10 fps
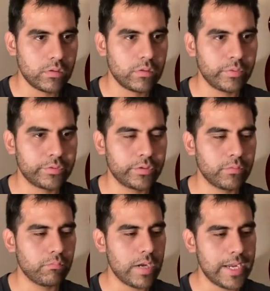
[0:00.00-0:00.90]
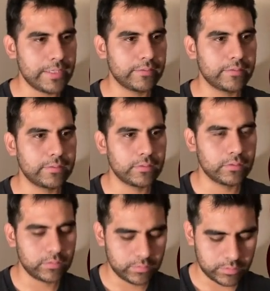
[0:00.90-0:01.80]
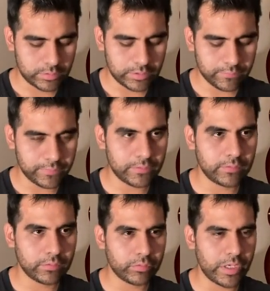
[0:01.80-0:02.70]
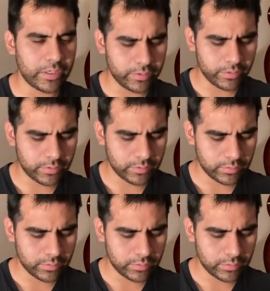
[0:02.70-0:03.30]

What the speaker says: Return byte if it's greater